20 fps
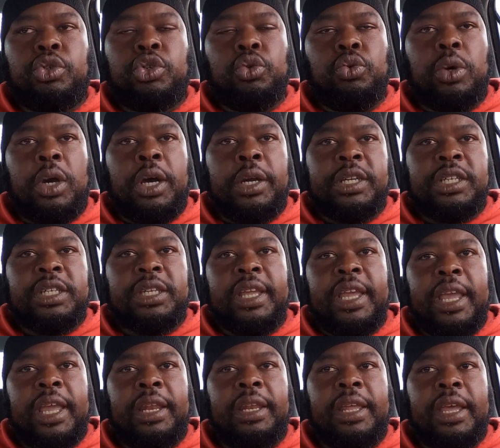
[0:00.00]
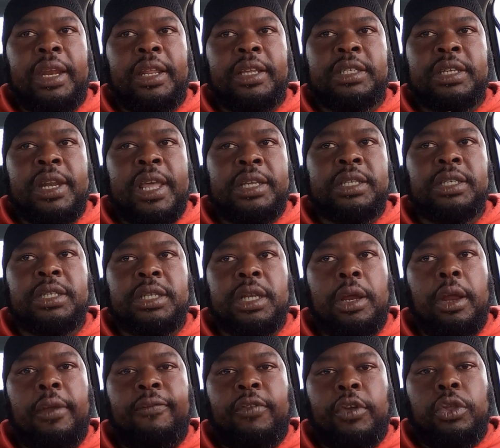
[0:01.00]
to understand that it's
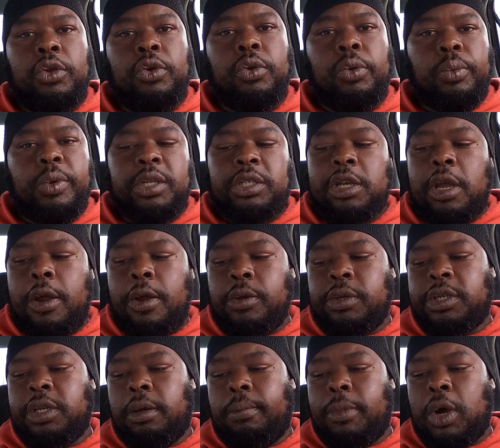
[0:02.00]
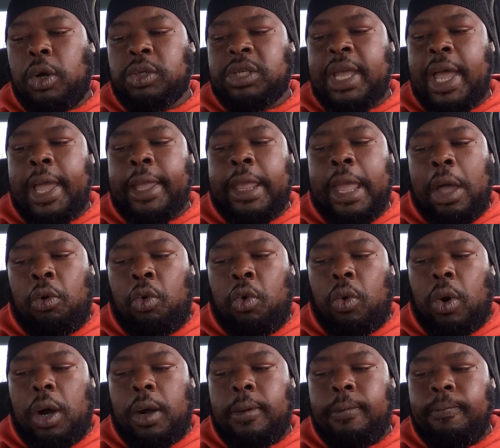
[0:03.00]
necessary for you to return to the Most High
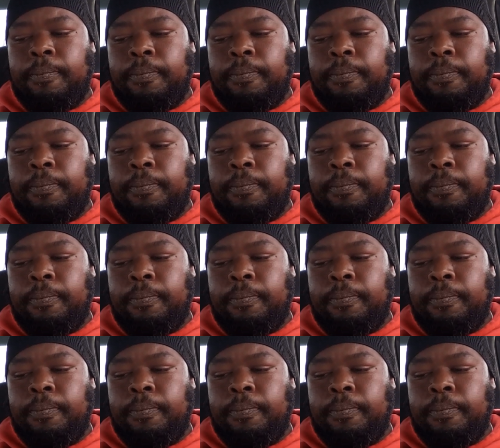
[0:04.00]
Yahuwah.